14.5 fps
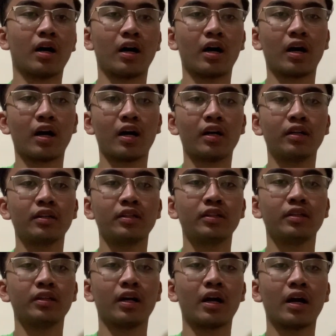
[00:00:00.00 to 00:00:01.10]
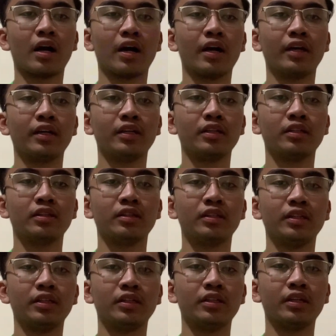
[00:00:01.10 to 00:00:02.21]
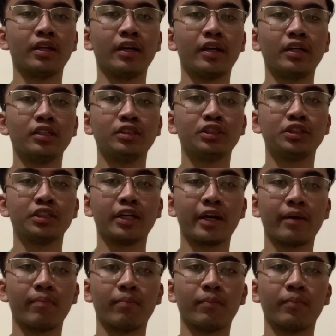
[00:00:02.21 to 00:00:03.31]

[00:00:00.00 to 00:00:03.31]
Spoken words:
R, I, T, H, M.